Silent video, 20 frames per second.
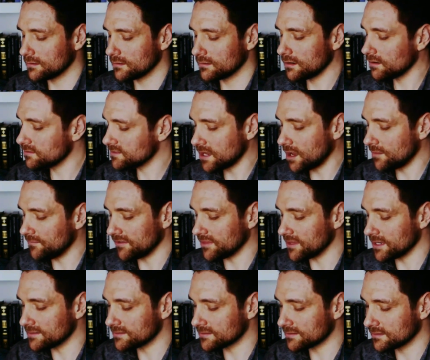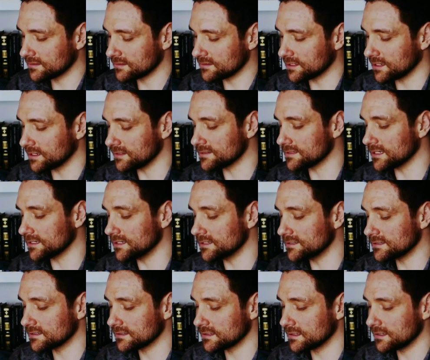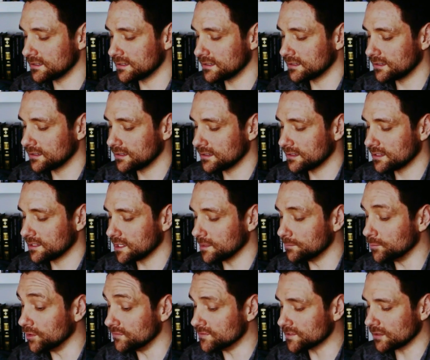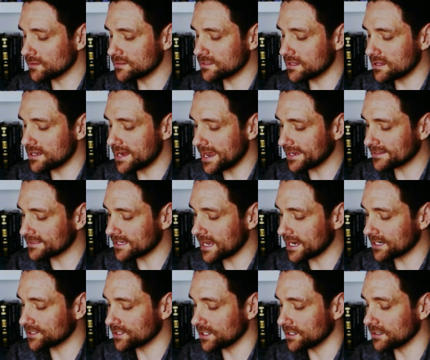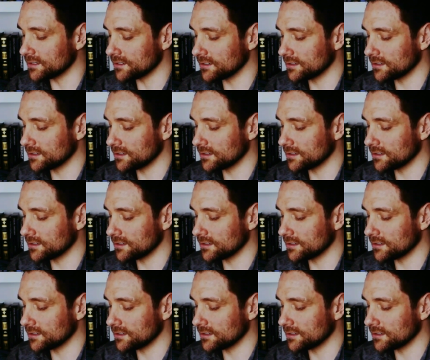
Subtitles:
No time for this, she considers, and moves on to the next section.